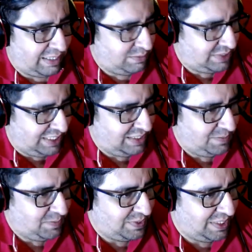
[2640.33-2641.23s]
comes in
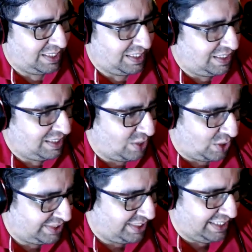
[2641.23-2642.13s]
the
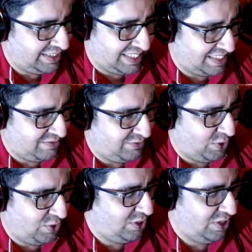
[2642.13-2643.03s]
roster in season
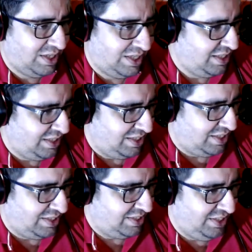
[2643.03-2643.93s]
4.
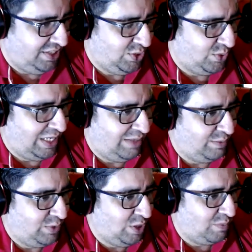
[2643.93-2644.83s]

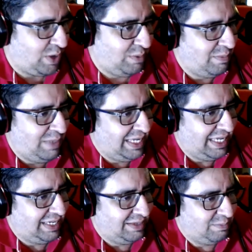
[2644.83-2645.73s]
You'll
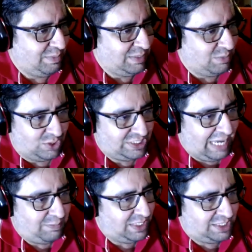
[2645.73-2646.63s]
probably be the most
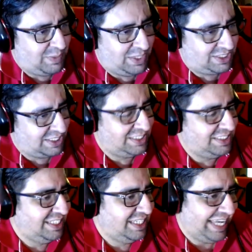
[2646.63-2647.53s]
happiest person
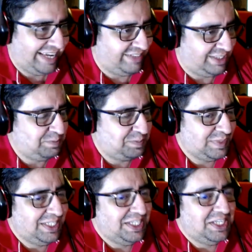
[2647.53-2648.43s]
ever.
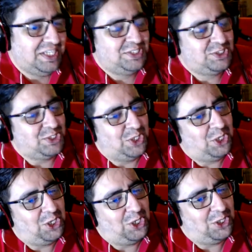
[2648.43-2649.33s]

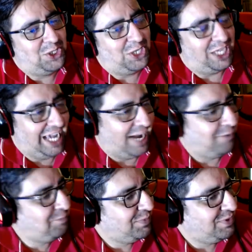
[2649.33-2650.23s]
So yeah.
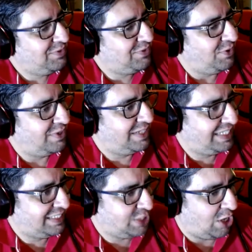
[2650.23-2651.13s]
So
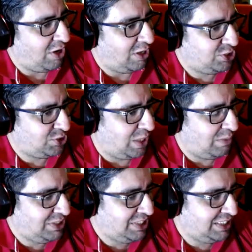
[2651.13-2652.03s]
shout outs to
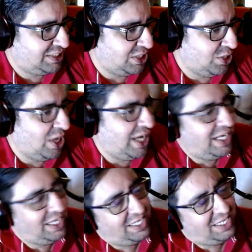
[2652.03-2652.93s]
Abhijit
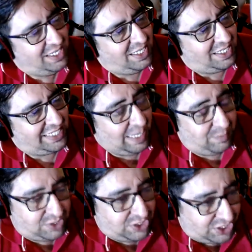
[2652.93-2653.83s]
Chinoy,
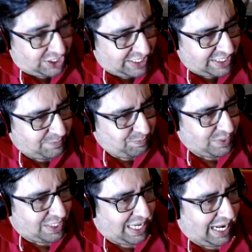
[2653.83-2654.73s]
came third
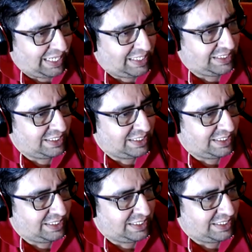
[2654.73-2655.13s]
at